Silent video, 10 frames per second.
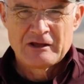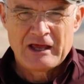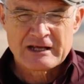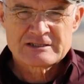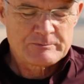
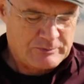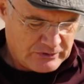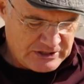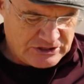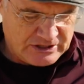
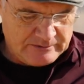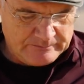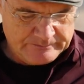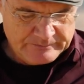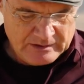
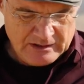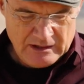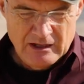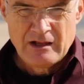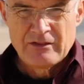expression
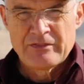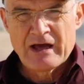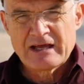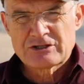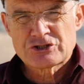that